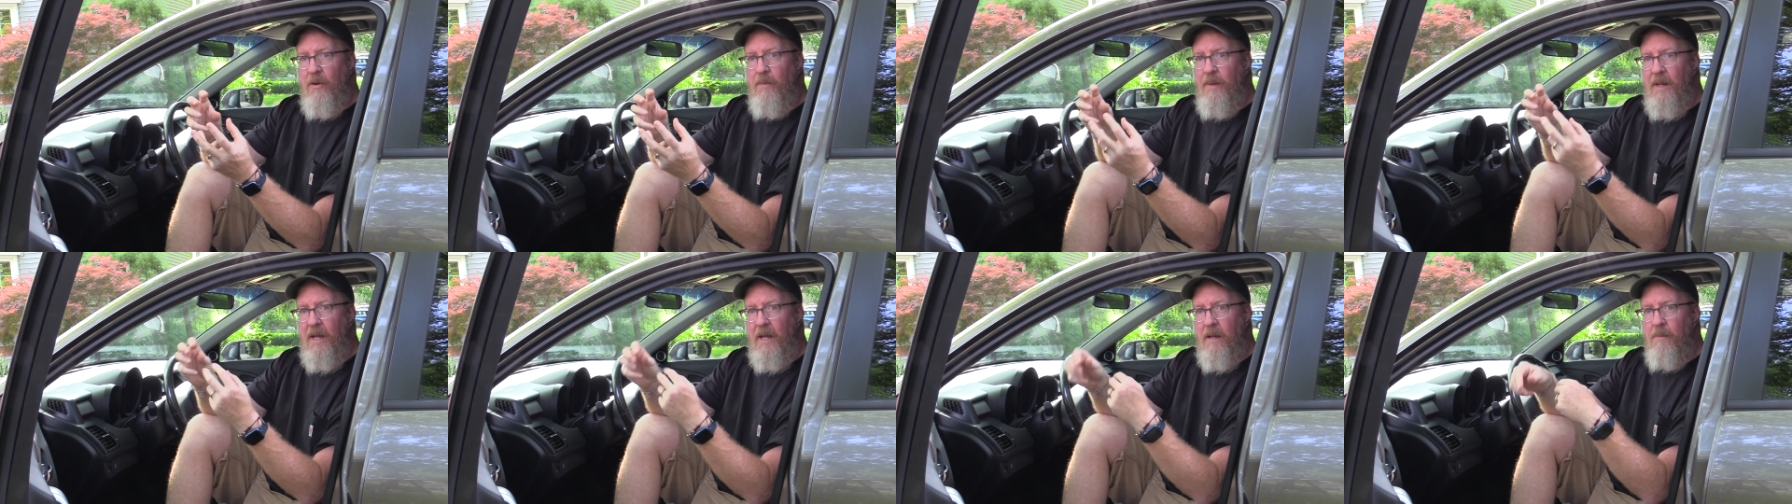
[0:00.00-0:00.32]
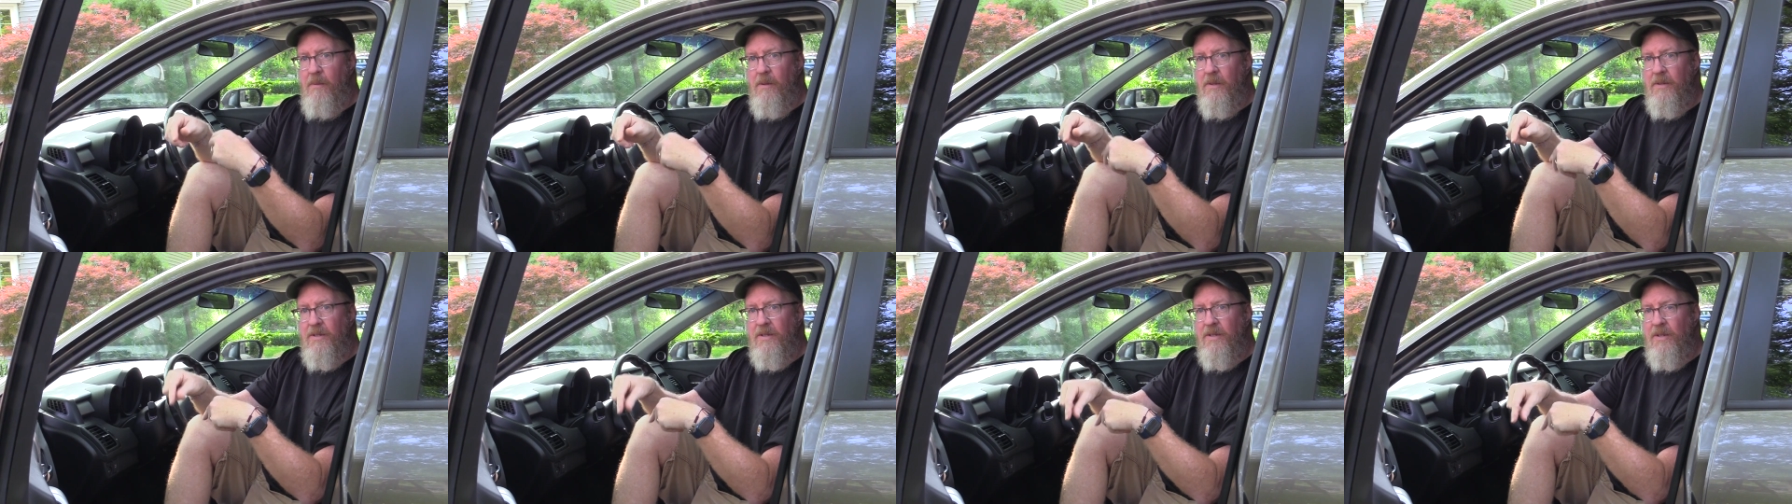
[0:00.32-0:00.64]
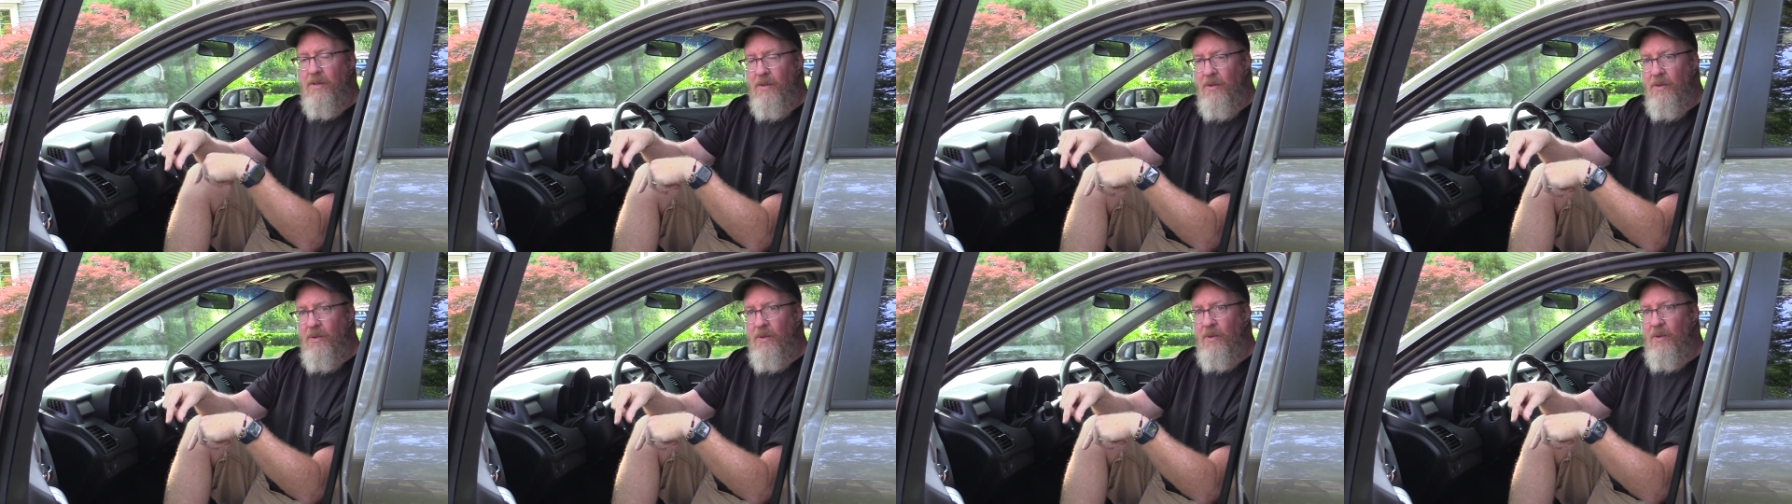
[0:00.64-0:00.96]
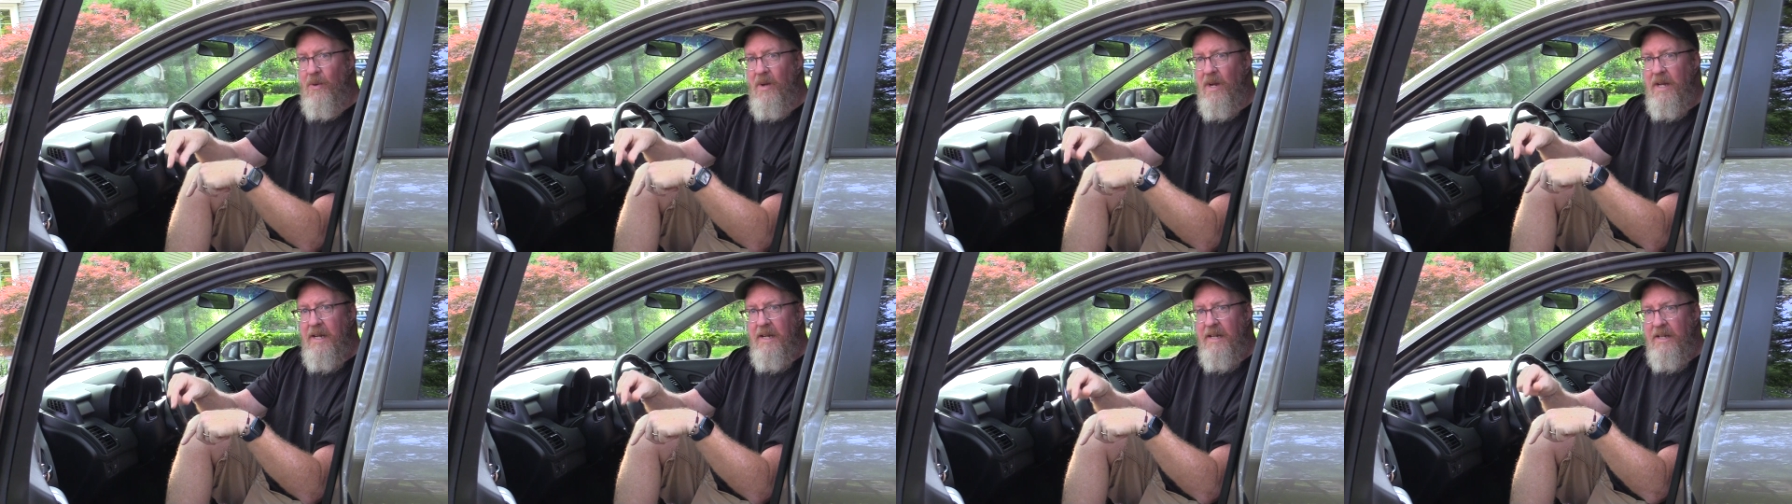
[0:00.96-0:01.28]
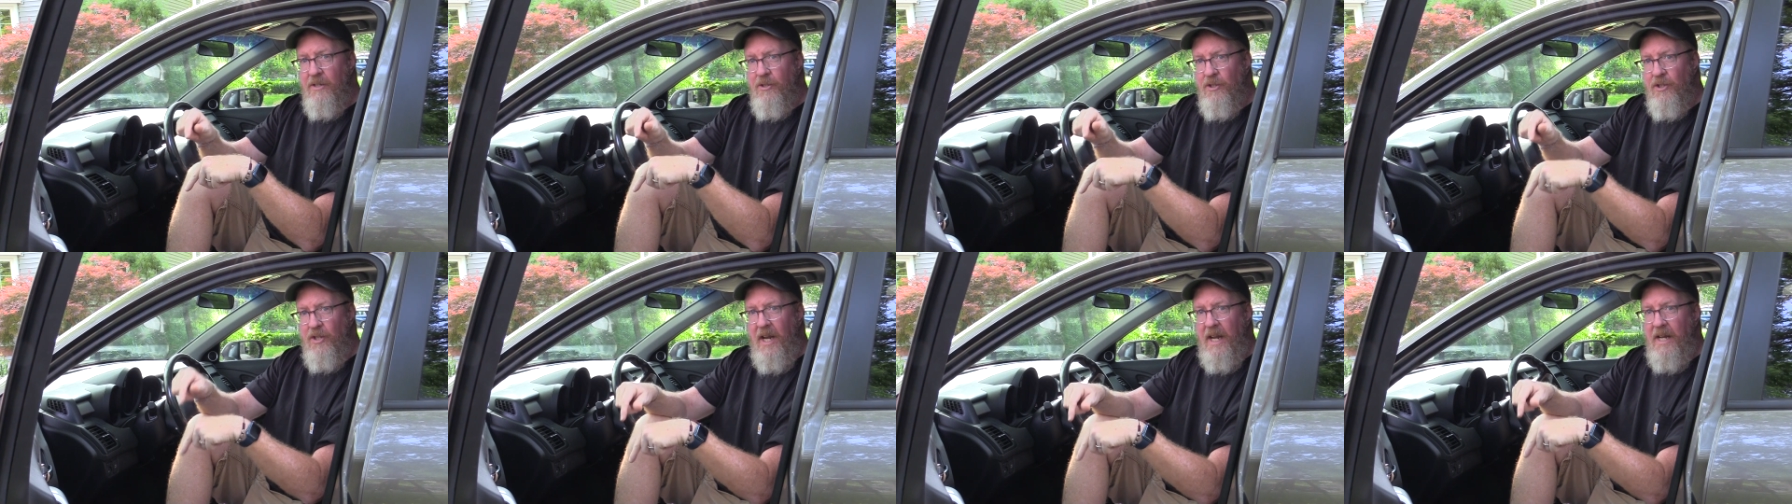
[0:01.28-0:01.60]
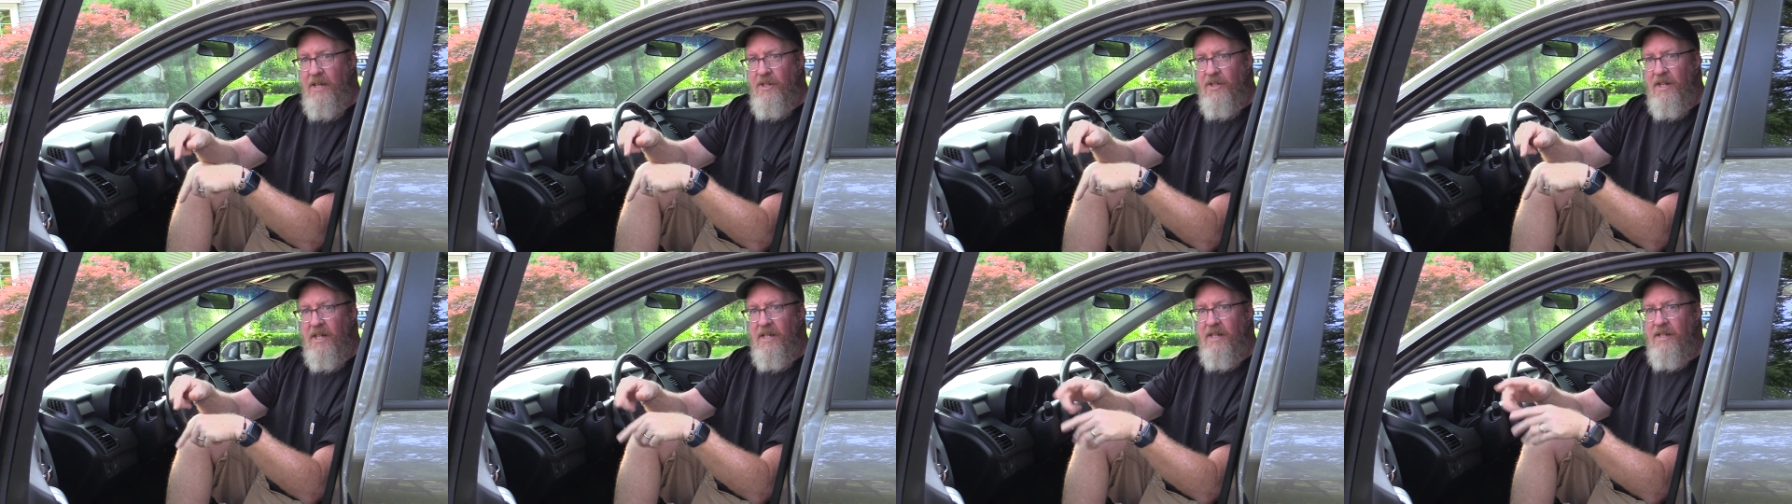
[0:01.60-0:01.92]
to be able to
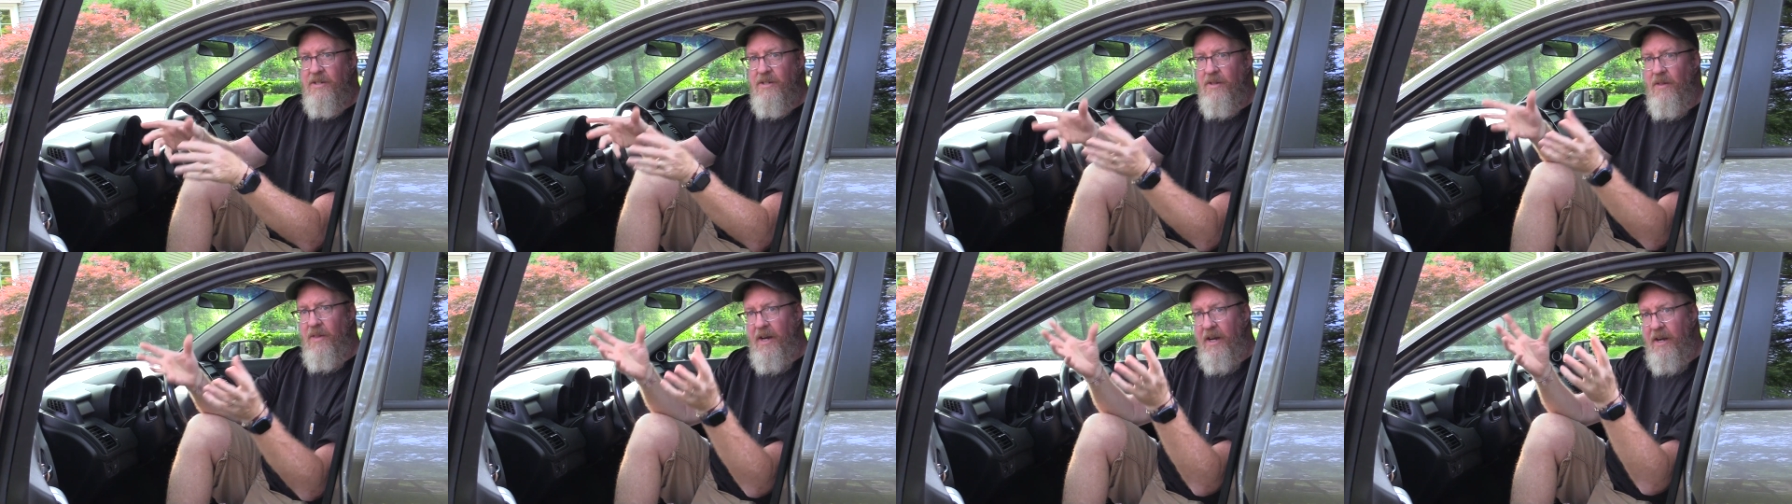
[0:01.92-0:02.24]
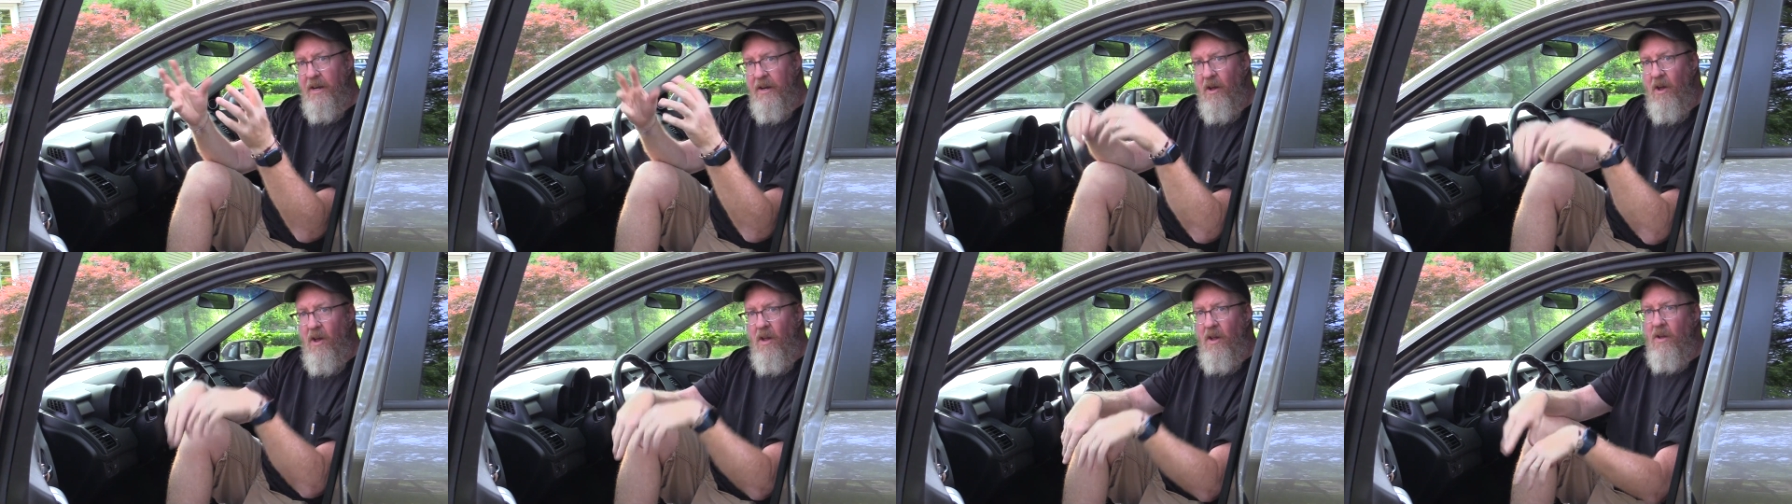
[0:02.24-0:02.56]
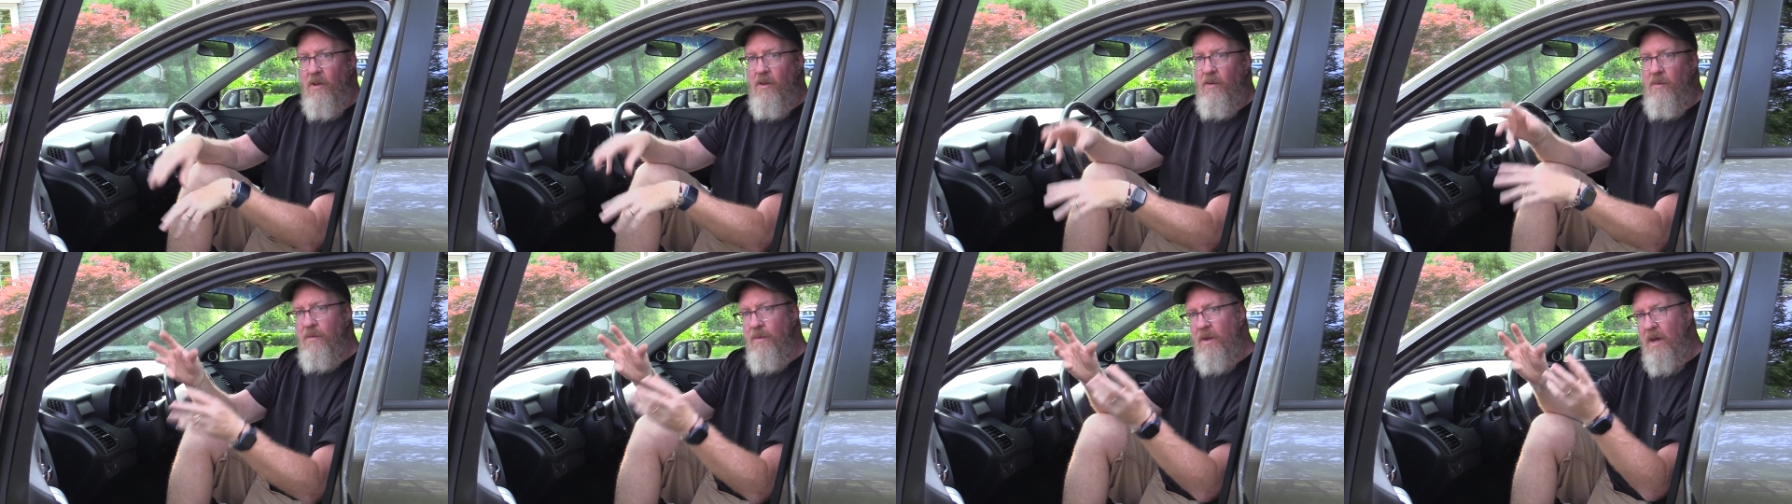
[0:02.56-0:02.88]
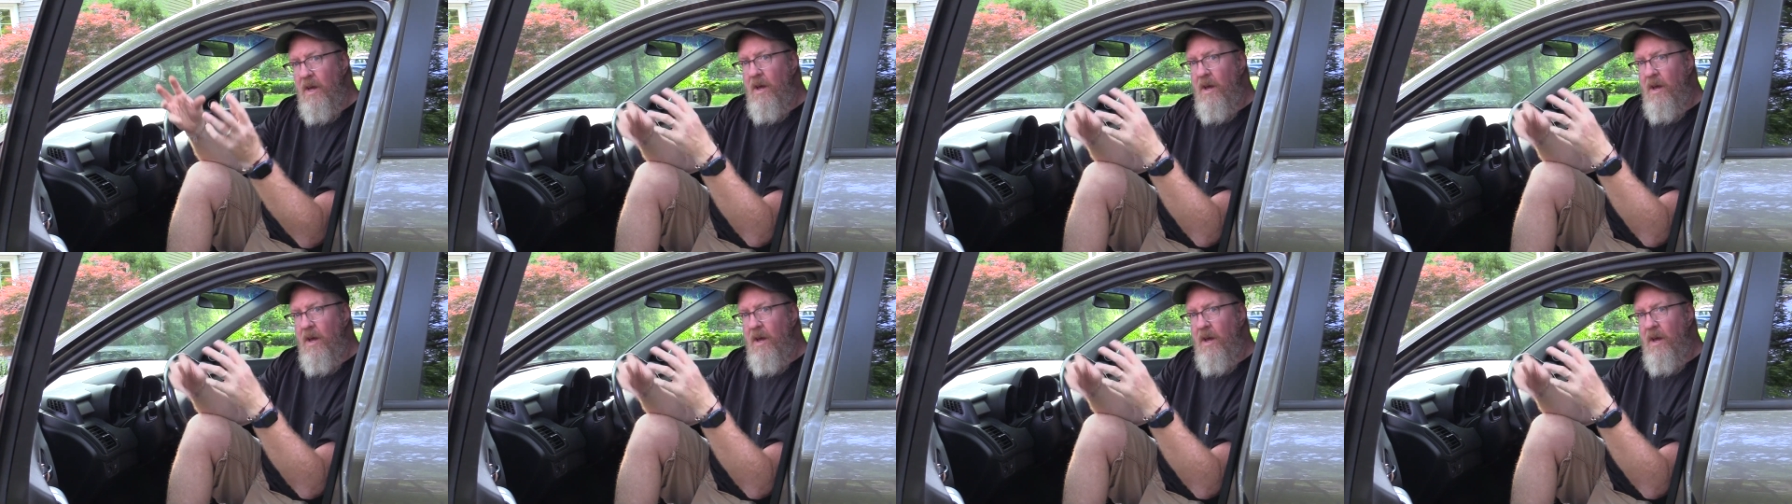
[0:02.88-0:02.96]
change it so that it all